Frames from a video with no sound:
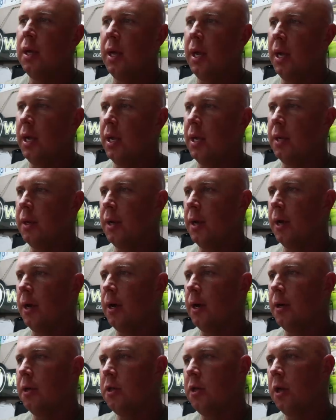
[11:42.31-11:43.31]
And,
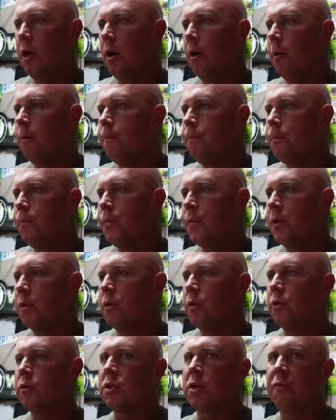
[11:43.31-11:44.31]
you know,
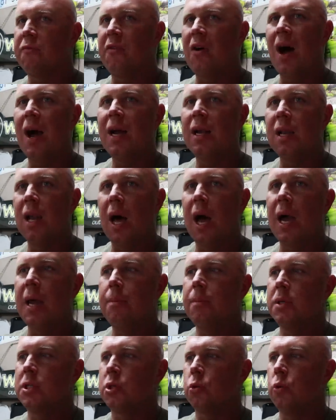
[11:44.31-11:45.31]
there's a fine
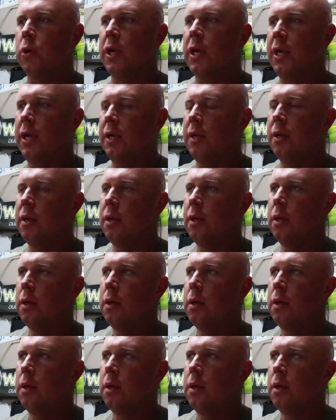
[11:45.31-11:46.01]
line between